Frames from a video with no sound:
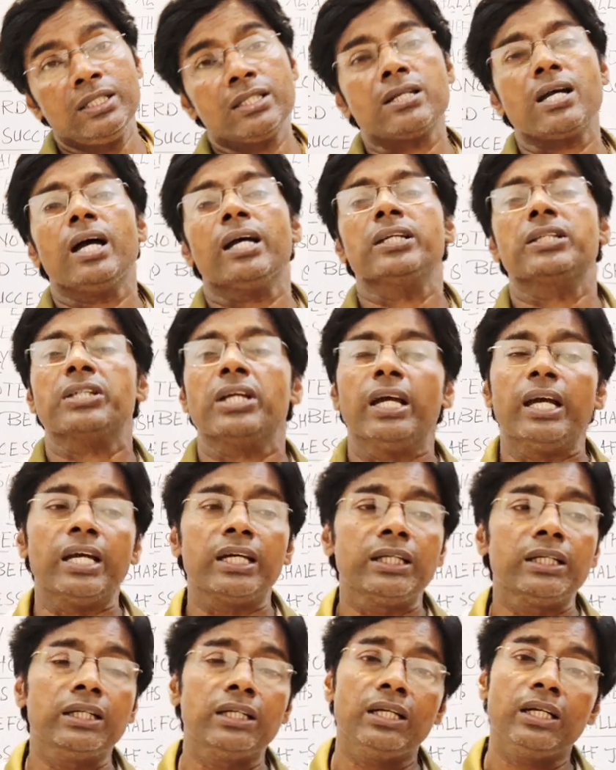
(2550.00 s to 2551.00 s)

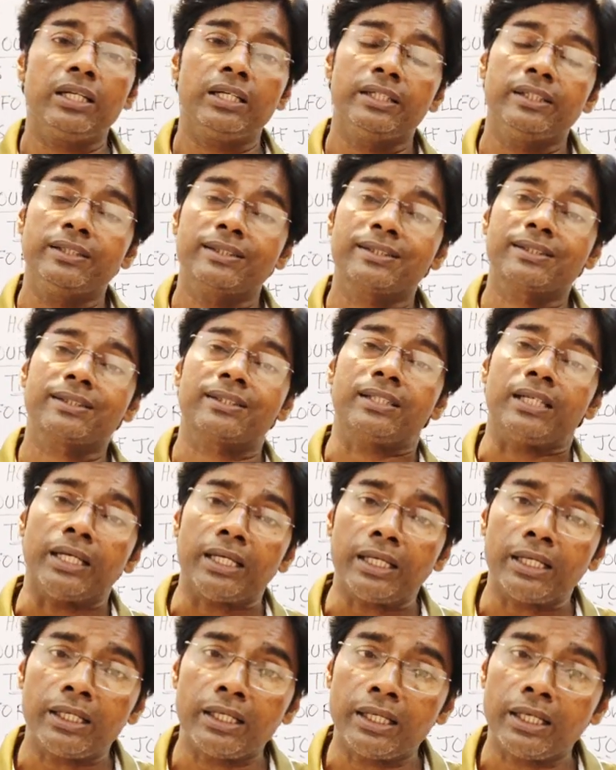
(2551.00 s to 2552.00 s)
nightingale is
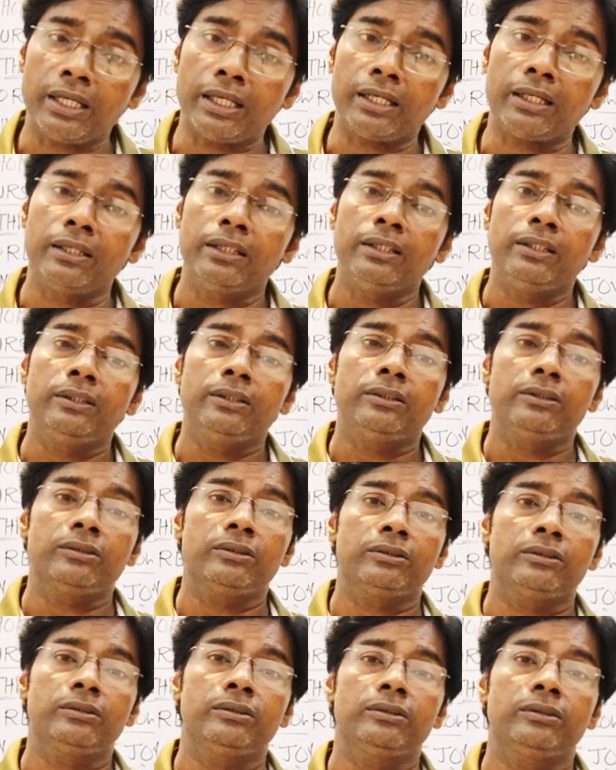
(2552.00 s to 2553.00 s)
singing
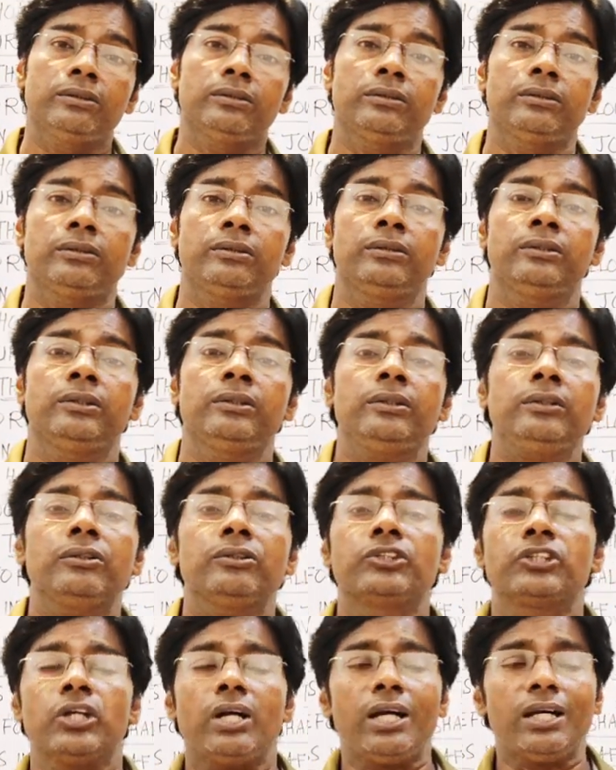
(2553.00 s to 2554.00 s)

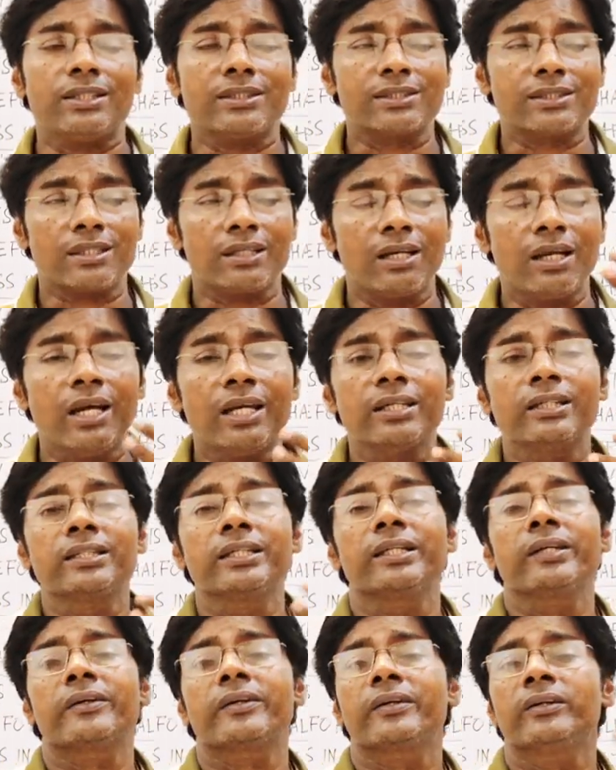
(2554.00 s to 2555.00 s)
just like
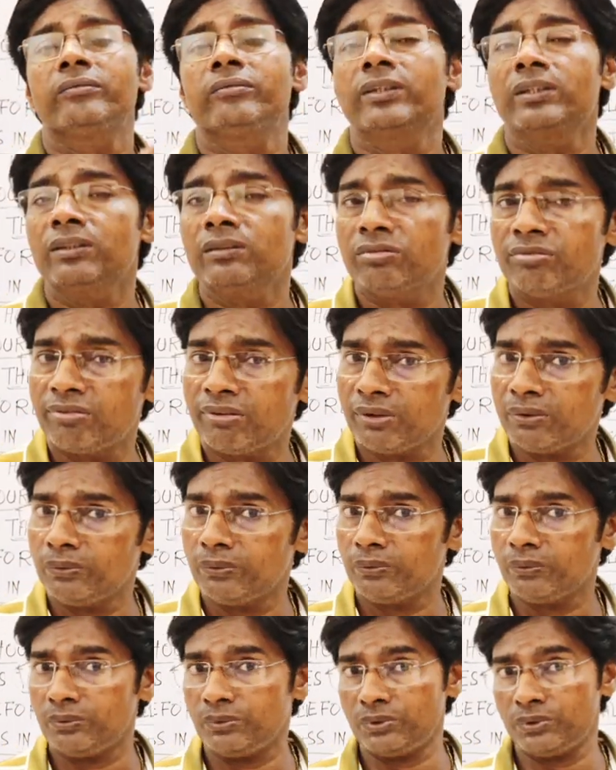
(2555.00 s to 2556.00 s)
the river
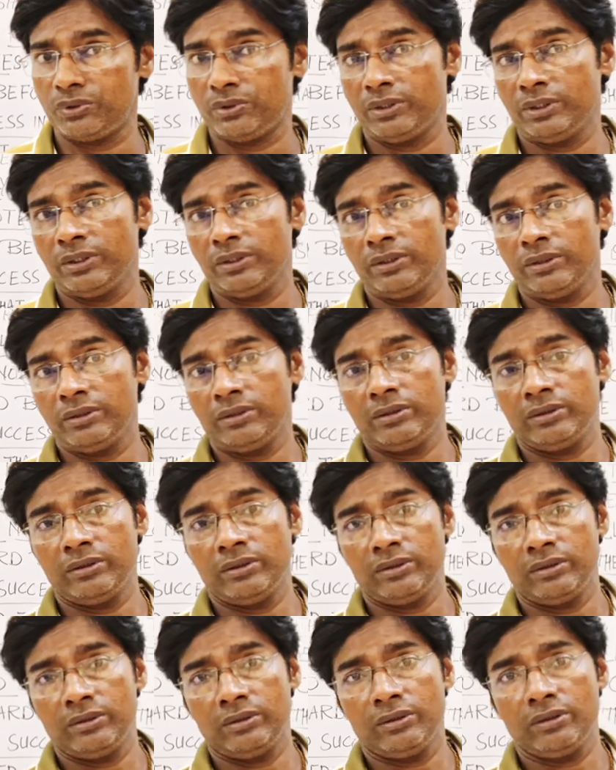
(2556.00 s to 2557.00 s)
flows.
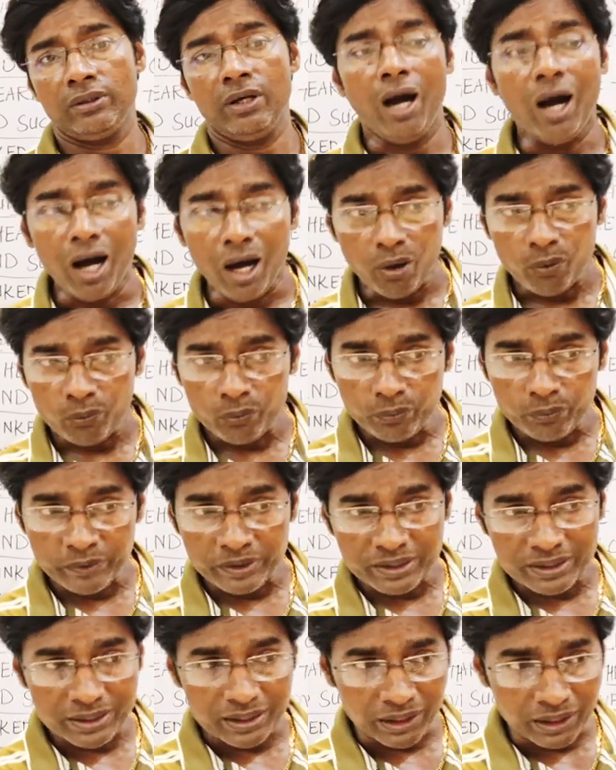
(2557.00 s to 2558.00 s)
How
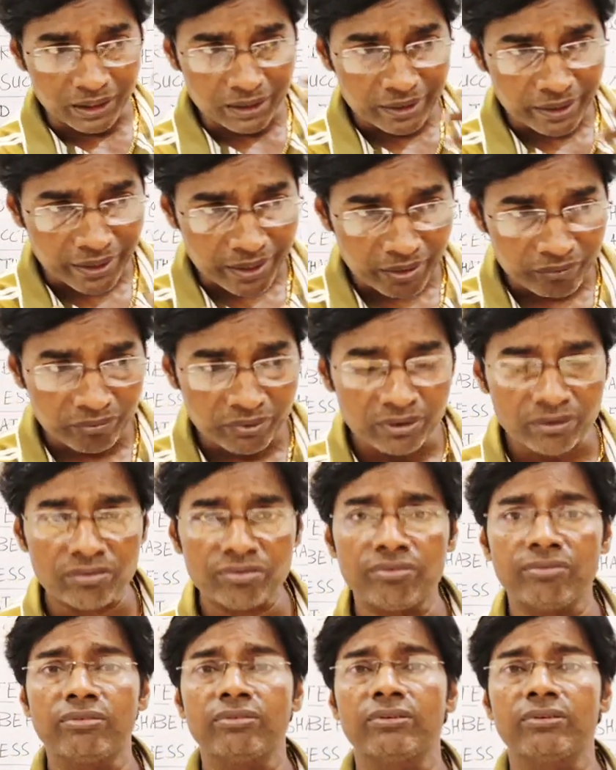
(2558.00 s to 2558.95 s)
we see the river